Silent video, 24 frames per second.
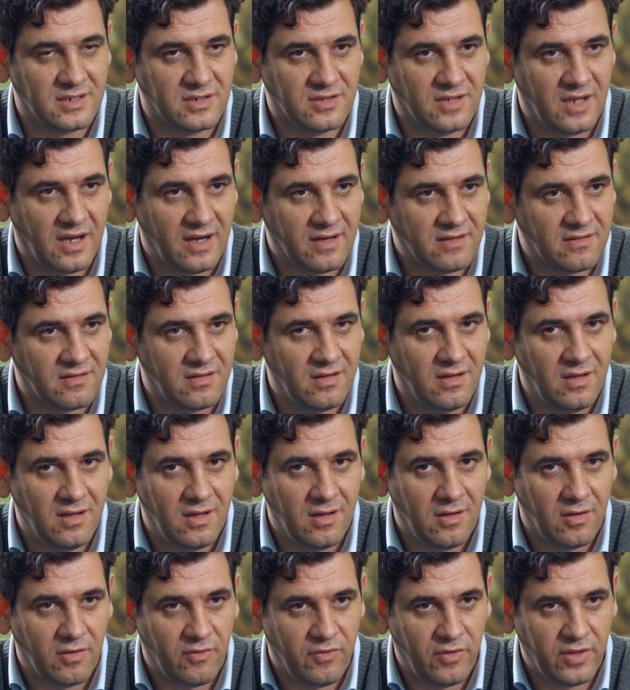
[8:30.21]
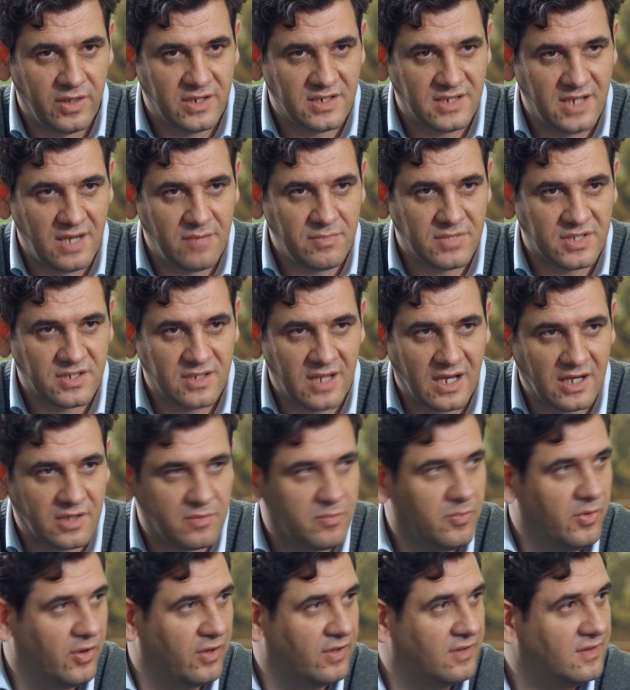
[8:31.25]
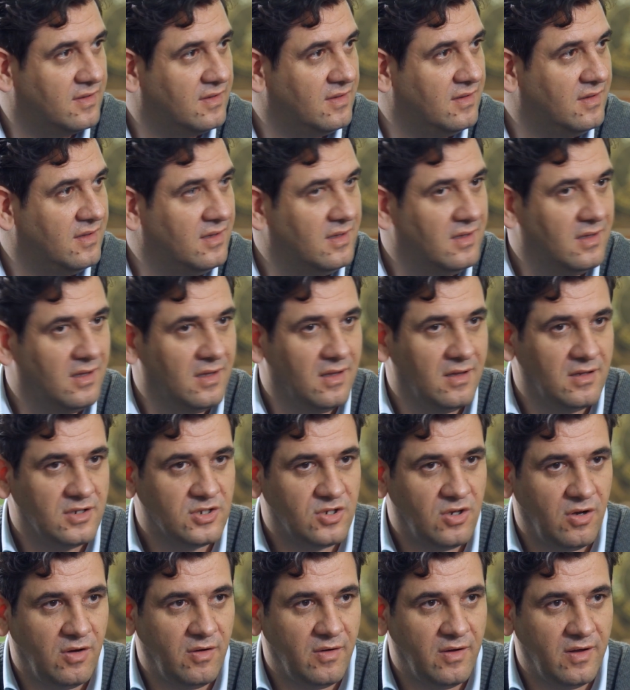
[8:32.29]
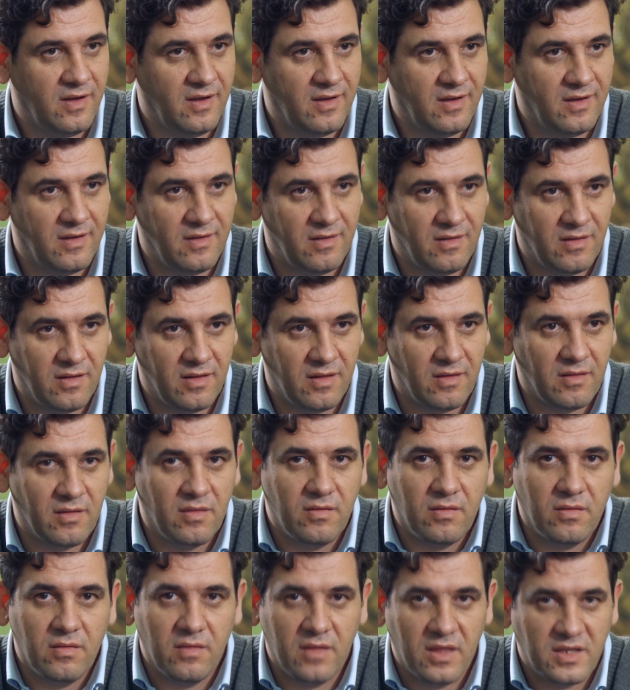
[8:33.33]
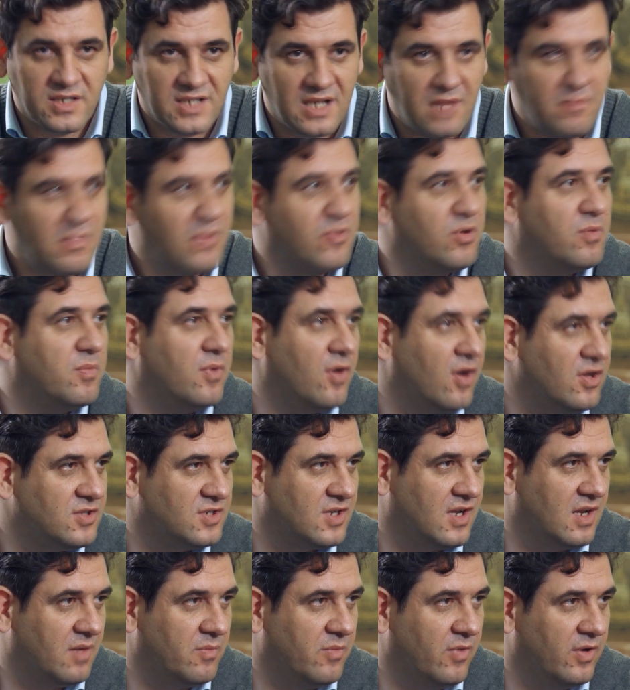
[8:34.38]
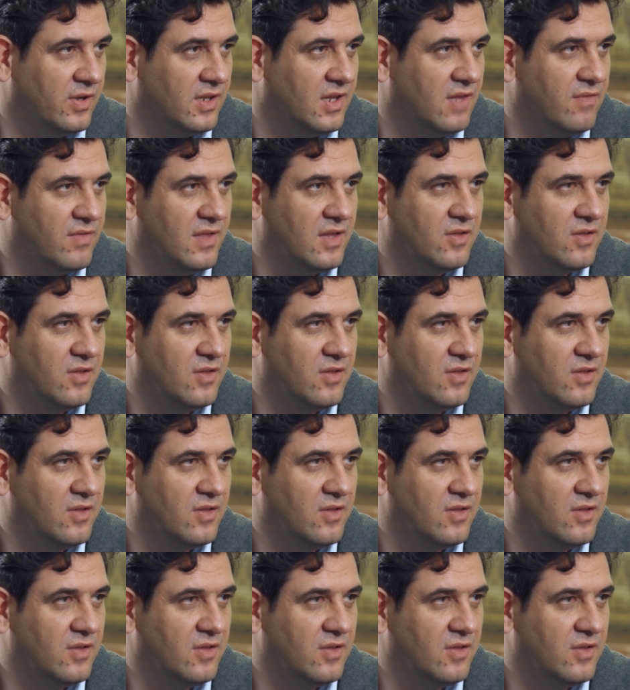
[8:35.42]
start from the same start point. So uh, the same anthropological point. If